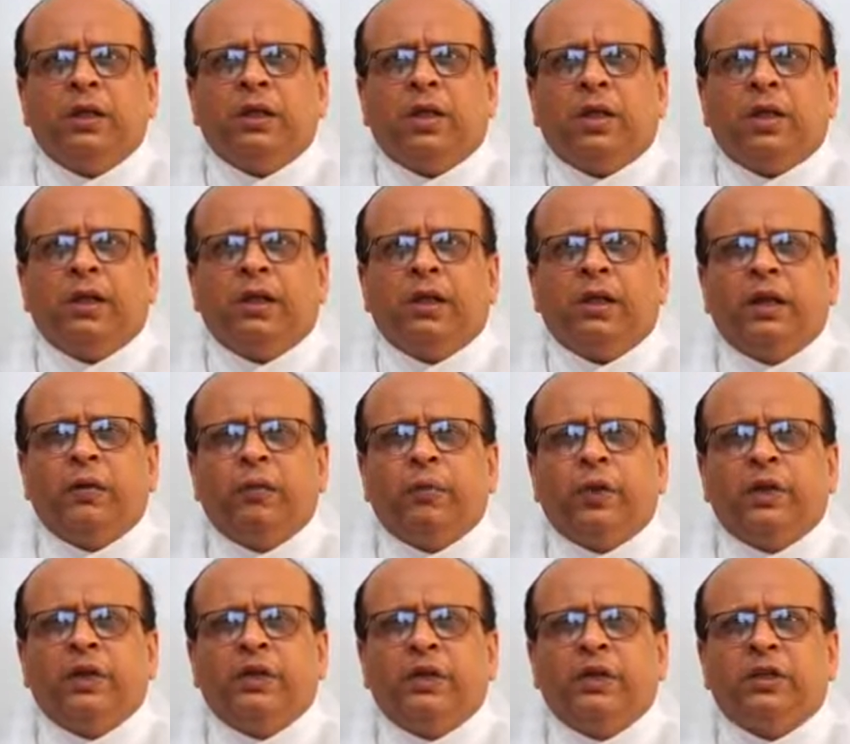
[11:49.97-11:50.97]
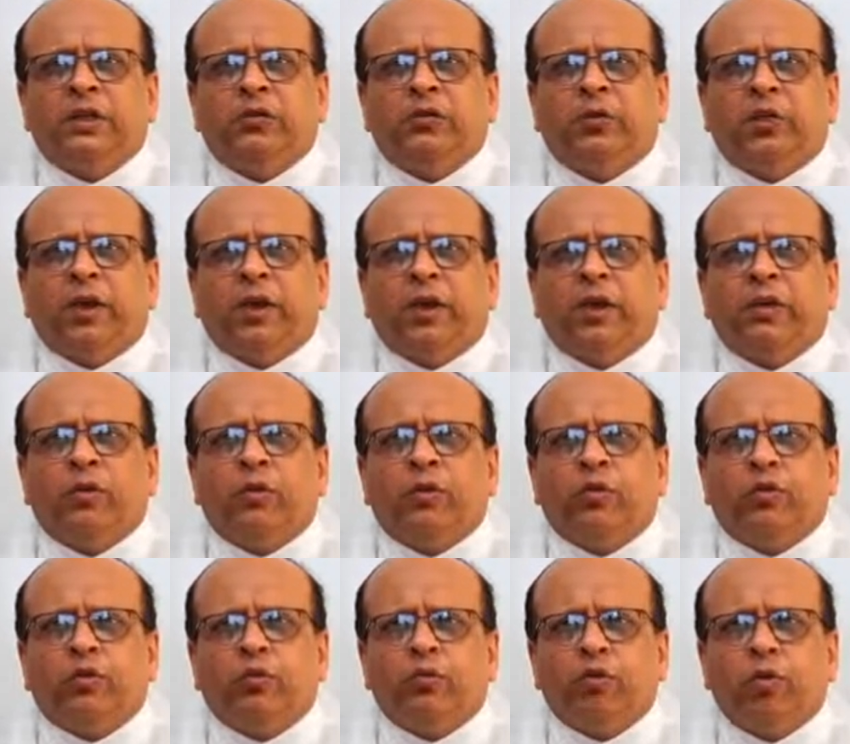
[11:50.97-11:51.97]
that in patients where you
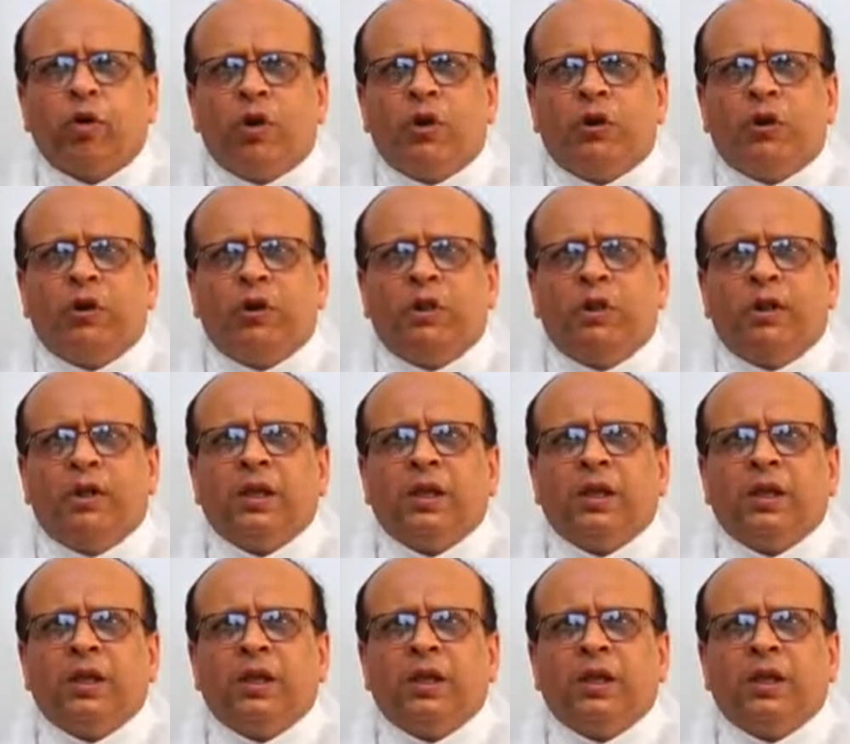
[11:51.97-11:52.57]
do not